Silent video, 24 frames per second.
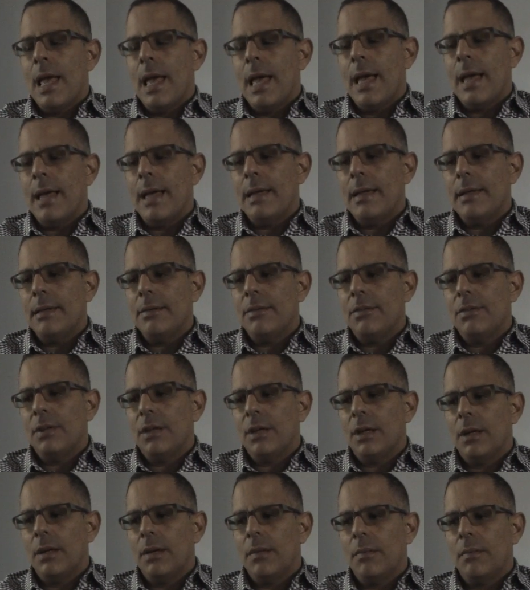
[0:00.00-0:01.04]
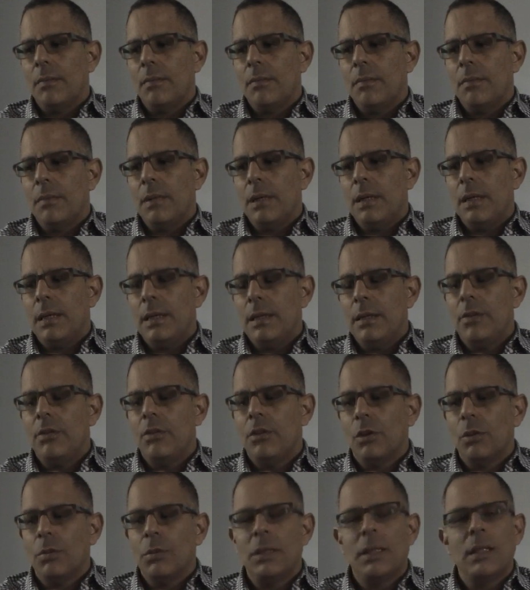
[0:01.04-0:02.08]
And he
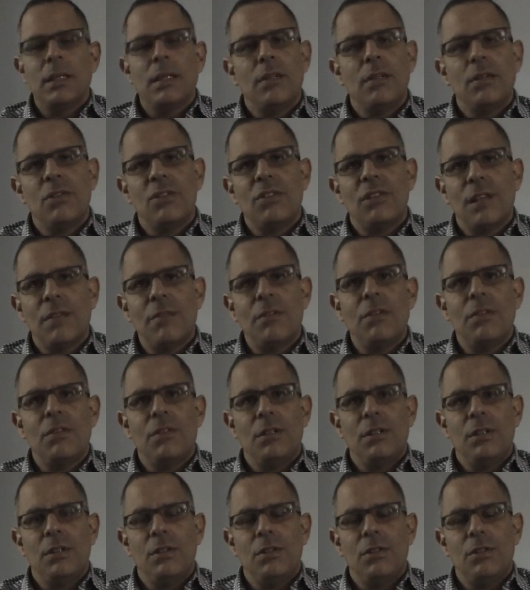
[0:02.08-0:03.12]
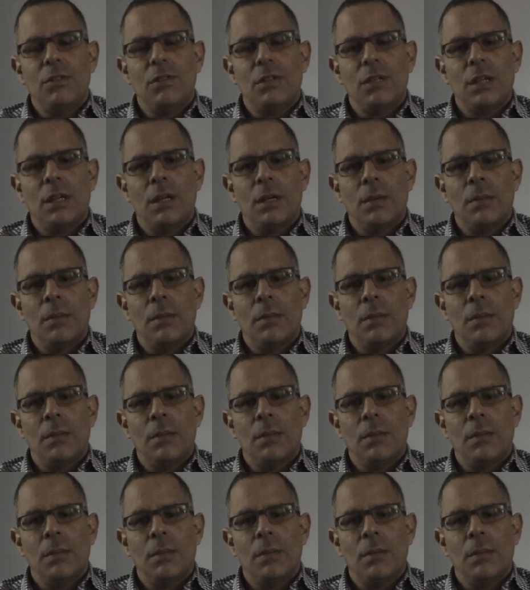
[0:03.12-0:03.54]
told me that the '70s,